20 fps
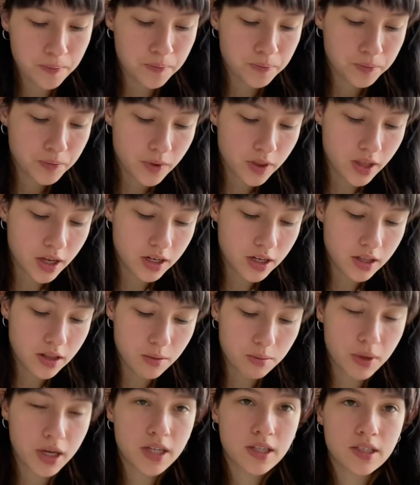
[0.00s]
Then in the
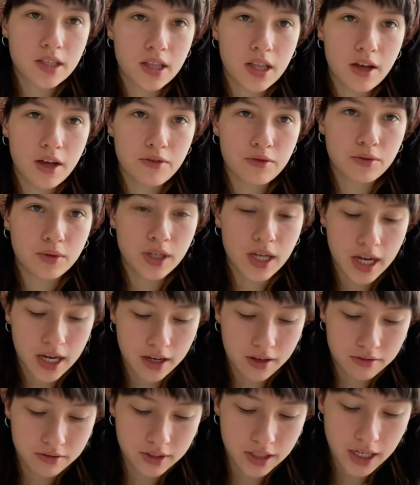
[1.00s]
bass clef, we
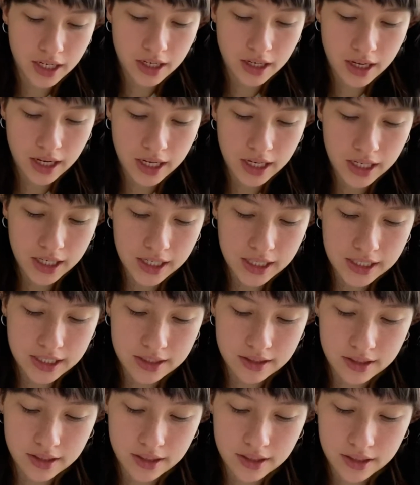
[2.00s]
have an A, a
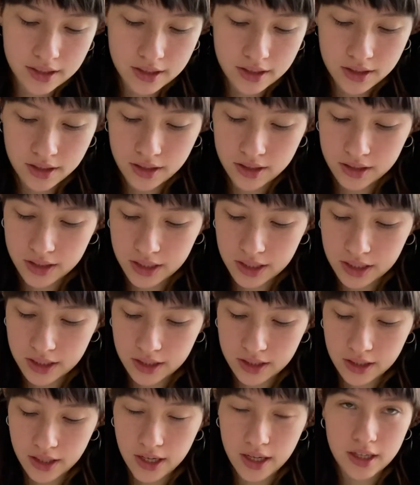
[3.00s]
D, an
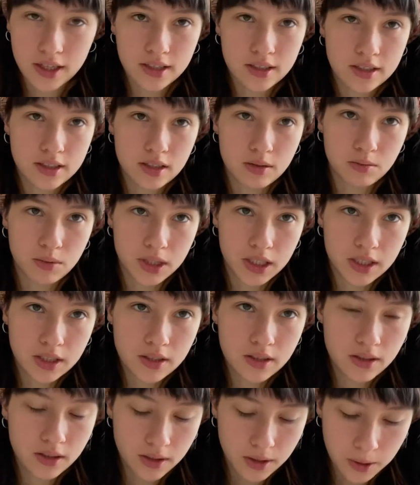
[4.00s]
E, and a B.
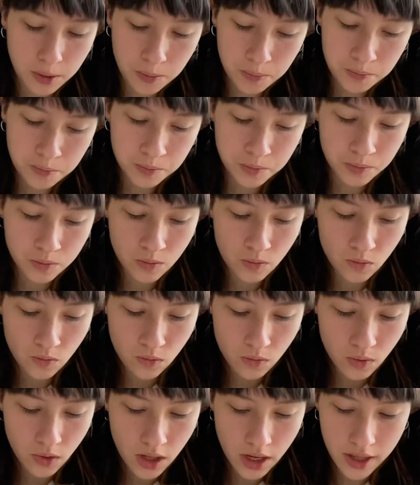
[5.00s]

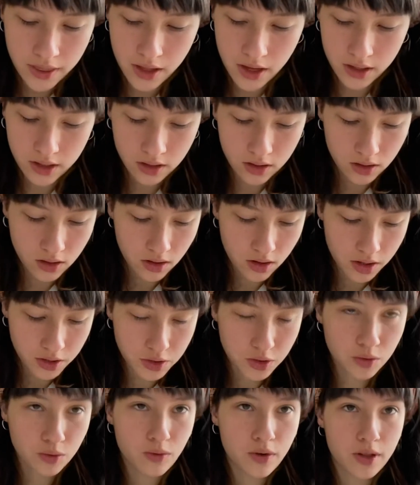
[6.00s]
And then
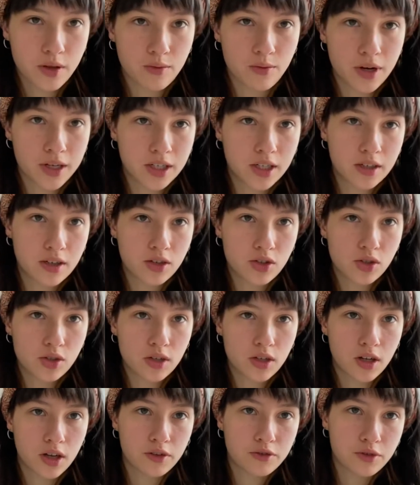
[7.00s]
onto rhythm recognition,
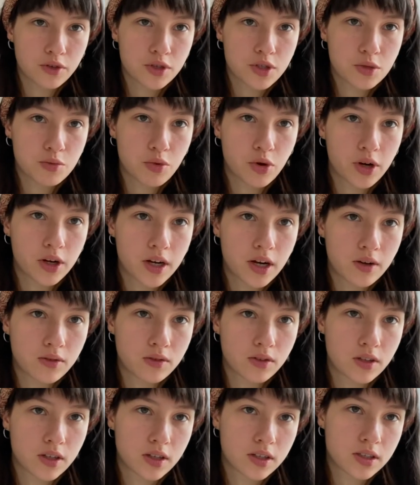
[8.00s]
I'll first point out
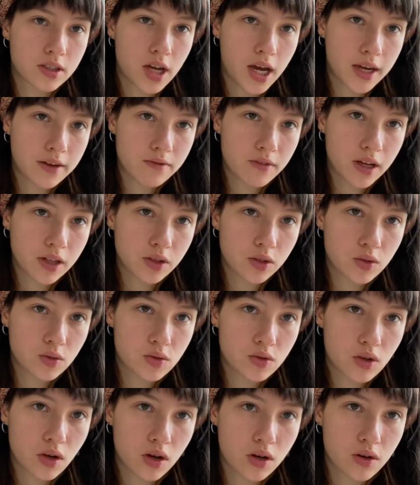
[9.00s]
the time values
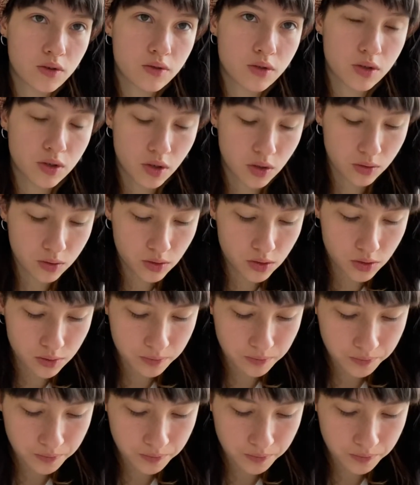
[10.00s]
of the notes.